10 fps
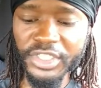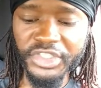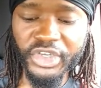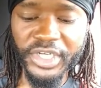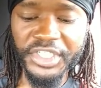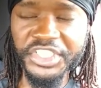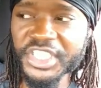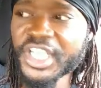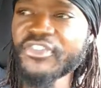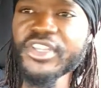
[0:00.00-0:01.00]
your
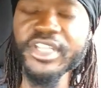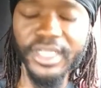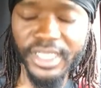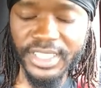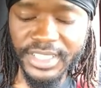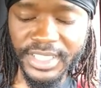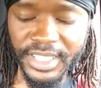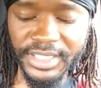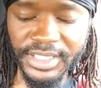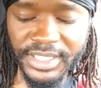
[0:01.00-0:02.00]
shift,
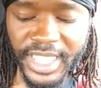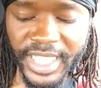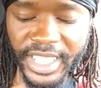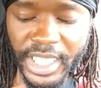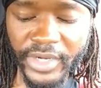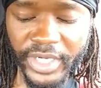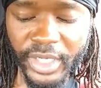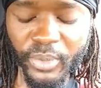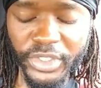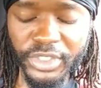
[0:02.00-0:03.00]
it's like an area
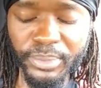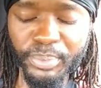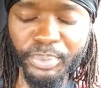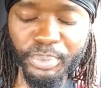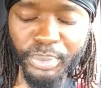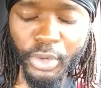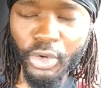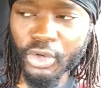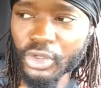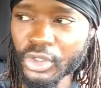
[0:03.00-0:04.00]
where you
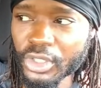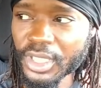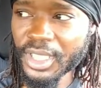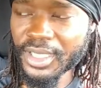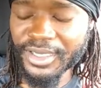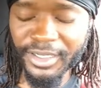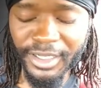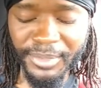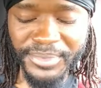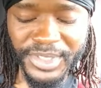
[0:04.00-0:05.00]
pull
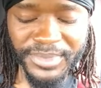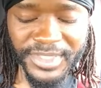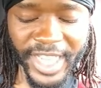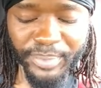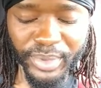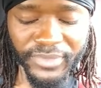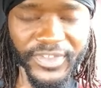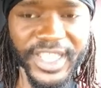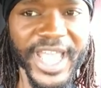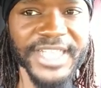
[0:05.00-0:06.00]
up some type
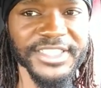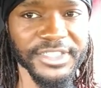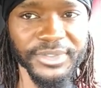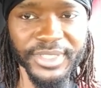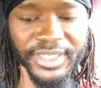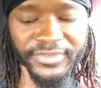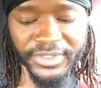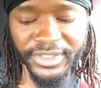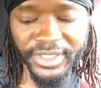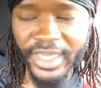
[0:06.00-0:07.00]
of gadget or
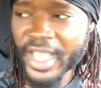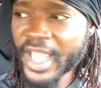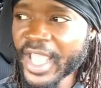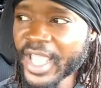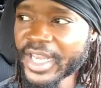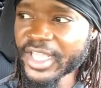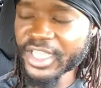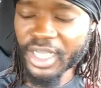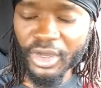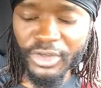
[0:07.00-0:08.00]
whatever, and
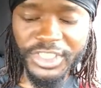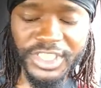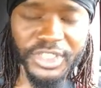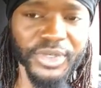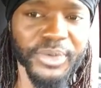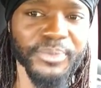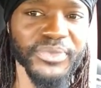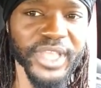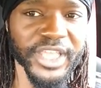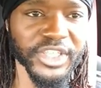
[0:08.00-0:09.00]
it goes to,
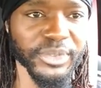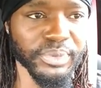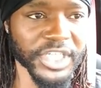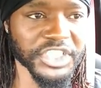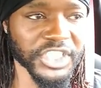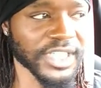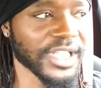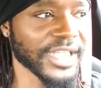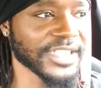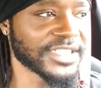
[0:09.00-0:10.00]
and you press your
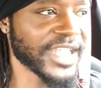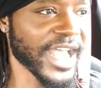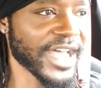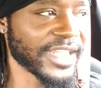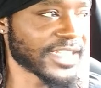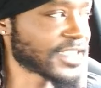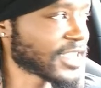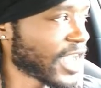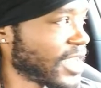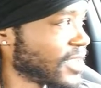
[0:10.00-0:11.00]
clutch down at the
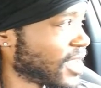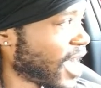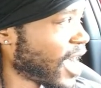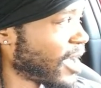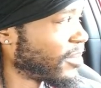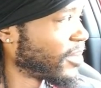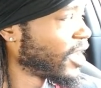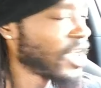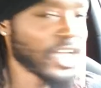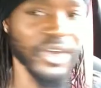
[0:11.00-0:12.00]
same time.
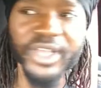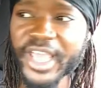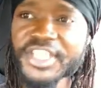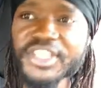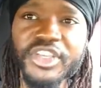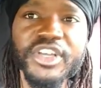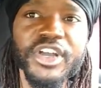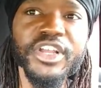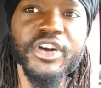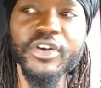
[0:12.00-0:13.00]
Okay, so you're
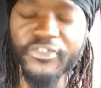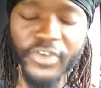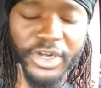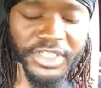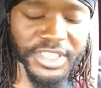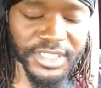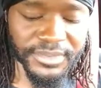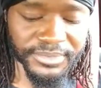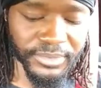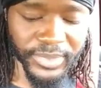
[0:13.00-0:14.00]
gonna go first.
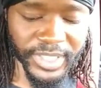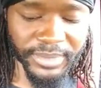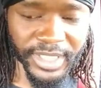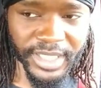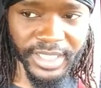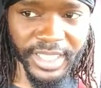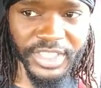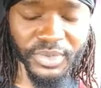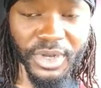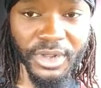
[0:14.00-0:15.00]
Wait a minute,
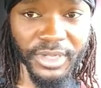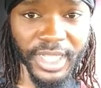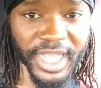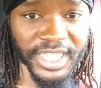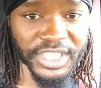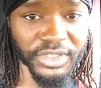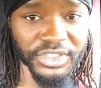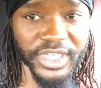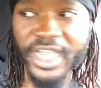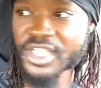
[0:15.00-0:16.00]
that's wrong. I told
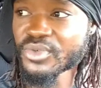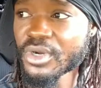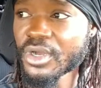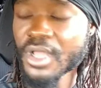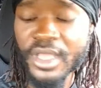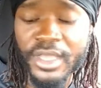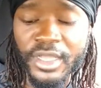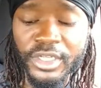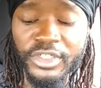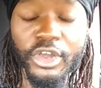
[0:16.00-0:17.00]
you guys wrong.
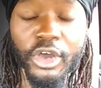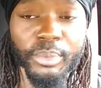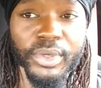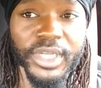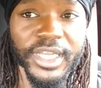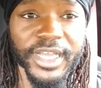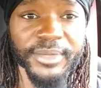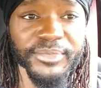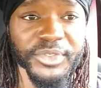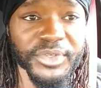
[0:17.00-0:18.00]
Don't pull it
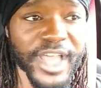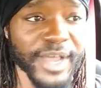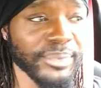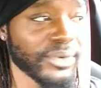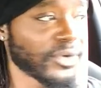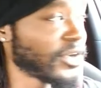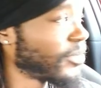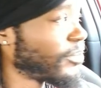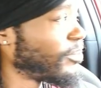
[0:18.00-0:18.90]
up. Do not pull